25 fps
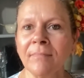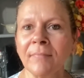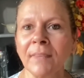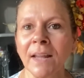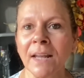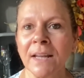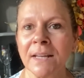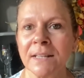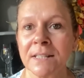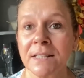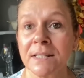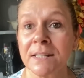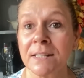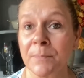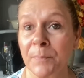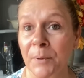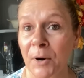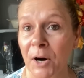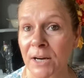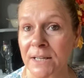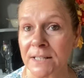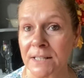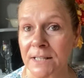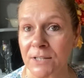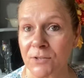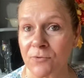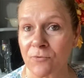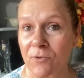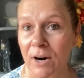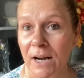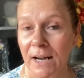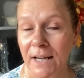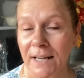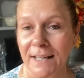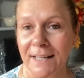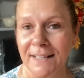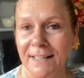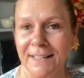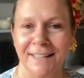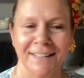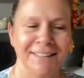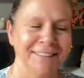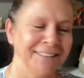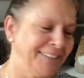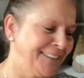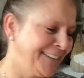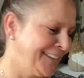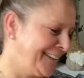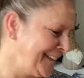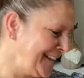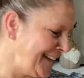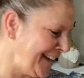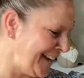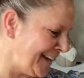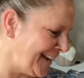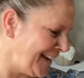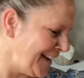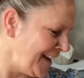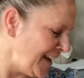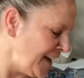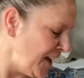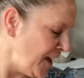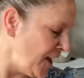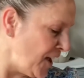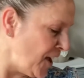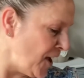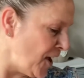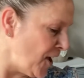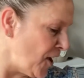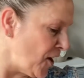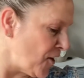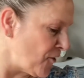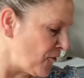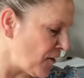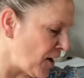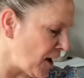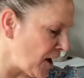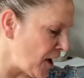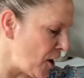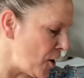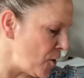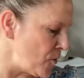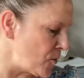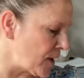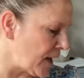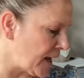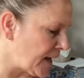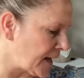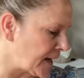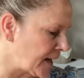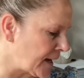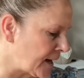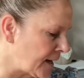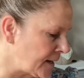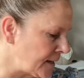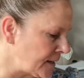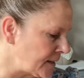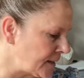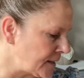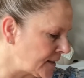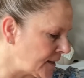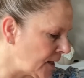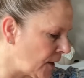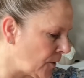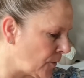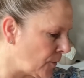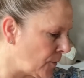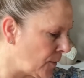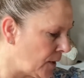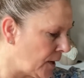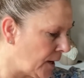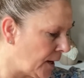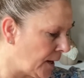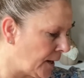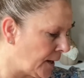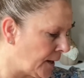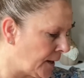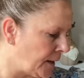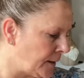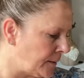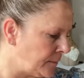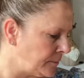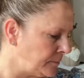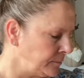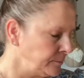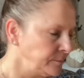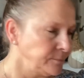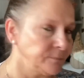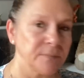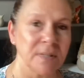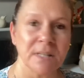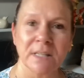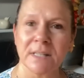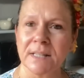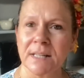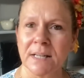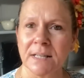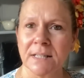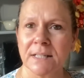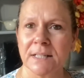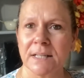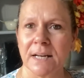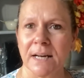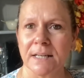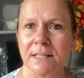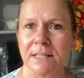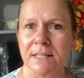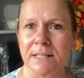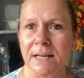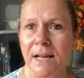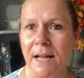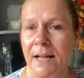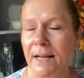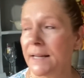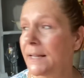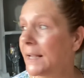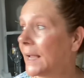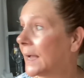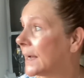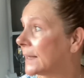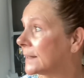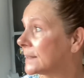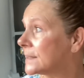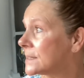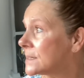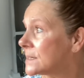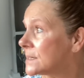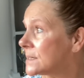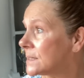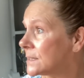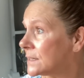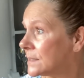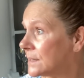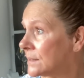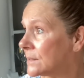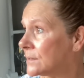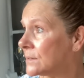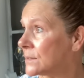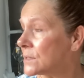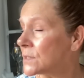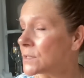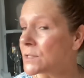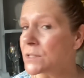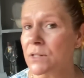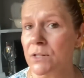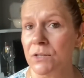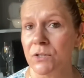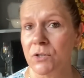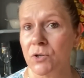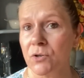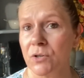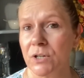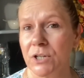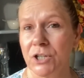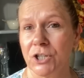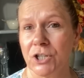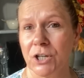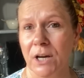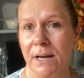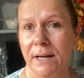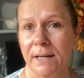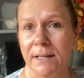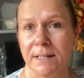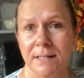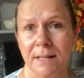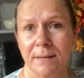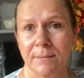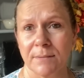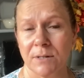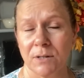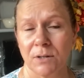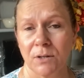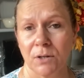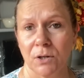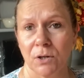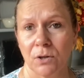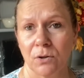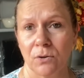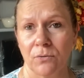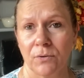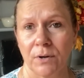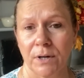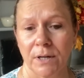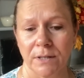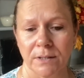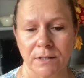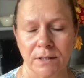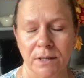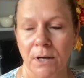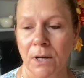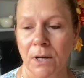It's the price is right. Right, okay guys, so it's Saturday today and the sun is shining. It's absolutely glorious.